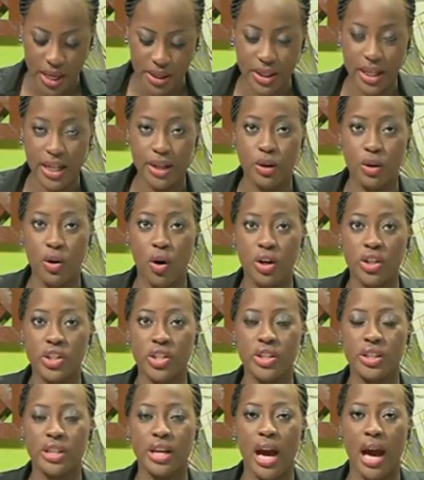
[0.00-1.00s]
they
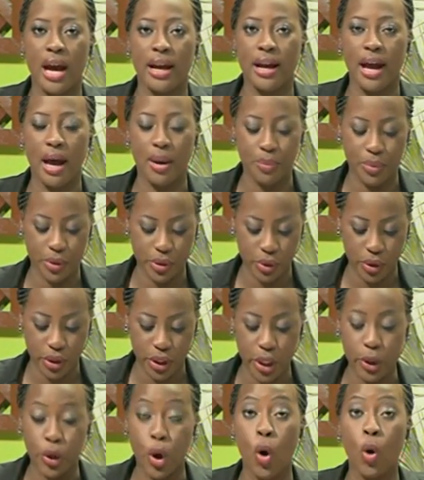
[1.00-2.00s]
launched their campus, or
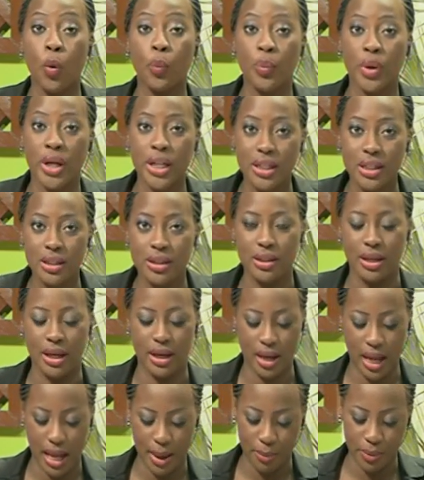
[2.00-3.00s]
they opened their
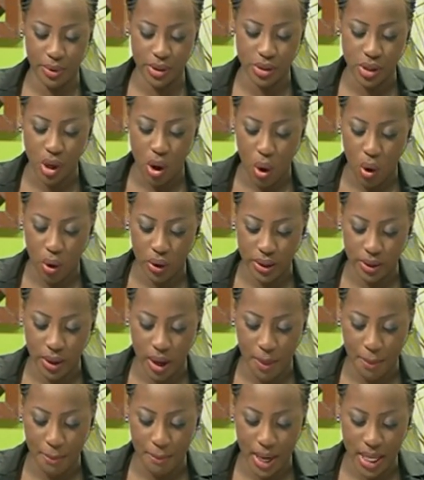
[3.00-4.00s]
campus on
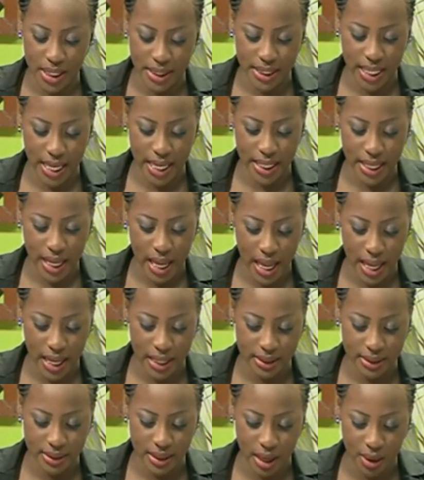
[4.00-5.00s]
uh, Monday,
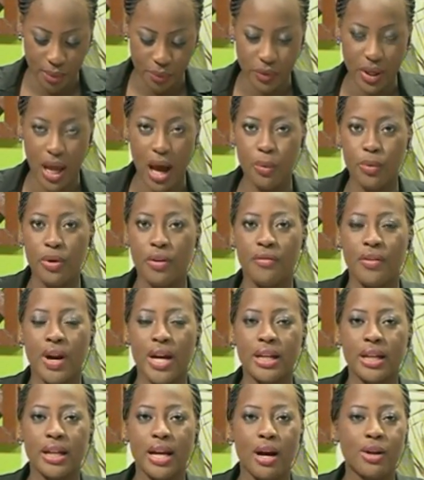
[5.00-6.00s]
and um, now we're
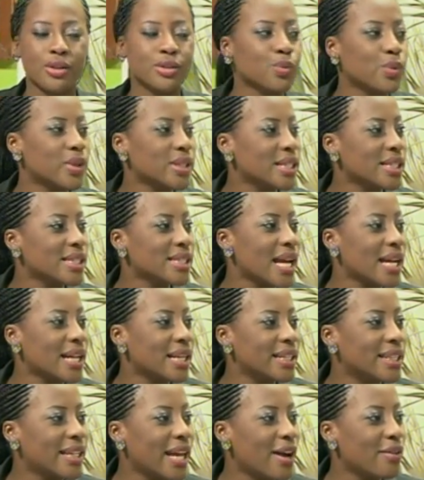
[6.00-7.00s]
finding out what
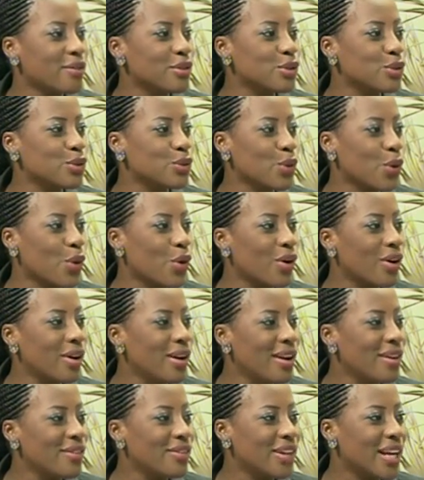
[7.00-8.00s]
exactly they have in store
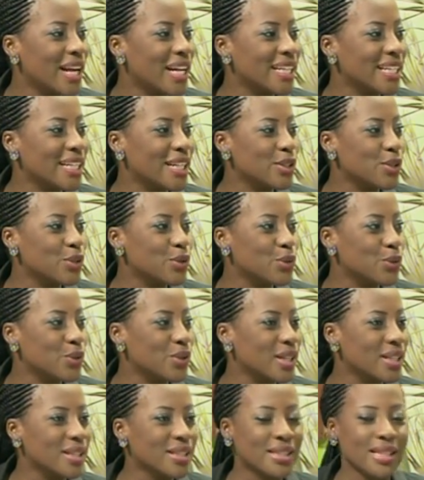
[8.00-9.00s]
for Ghanaian
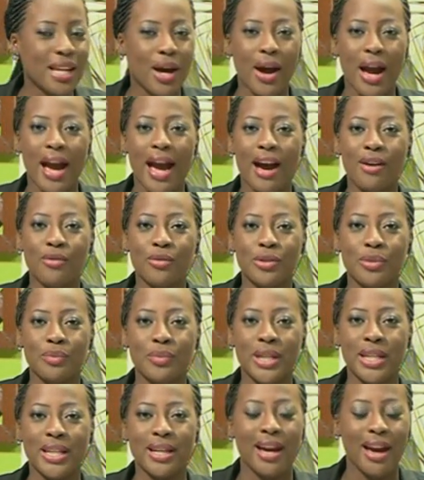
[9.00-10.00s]
students. Now, I have with
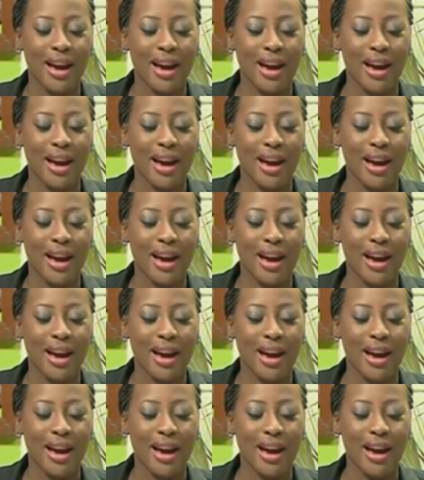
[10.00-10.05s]
me